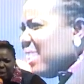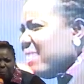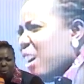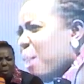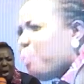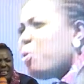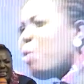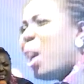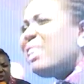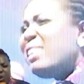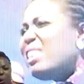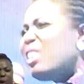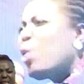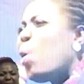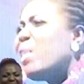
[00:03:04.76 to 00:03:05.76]
you are
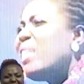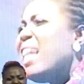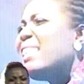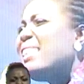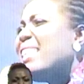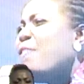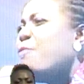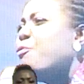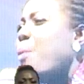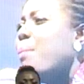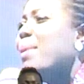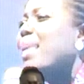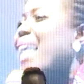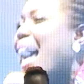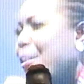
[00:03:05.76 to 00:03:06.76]
disconnected from
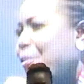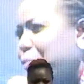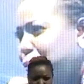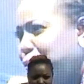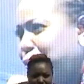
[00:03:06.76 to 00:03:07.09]
life.